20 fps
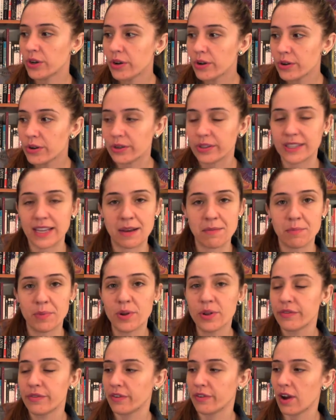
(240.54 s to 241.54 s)
turtles and
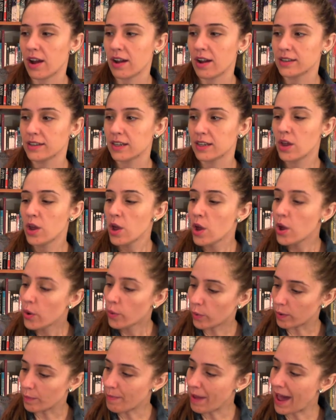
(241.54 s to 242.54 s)
bullfrogs.
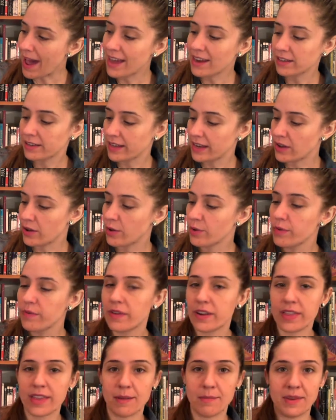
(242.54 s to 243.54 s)
We're paddling
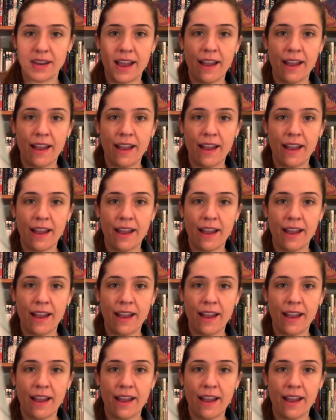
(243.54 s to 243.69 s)
over them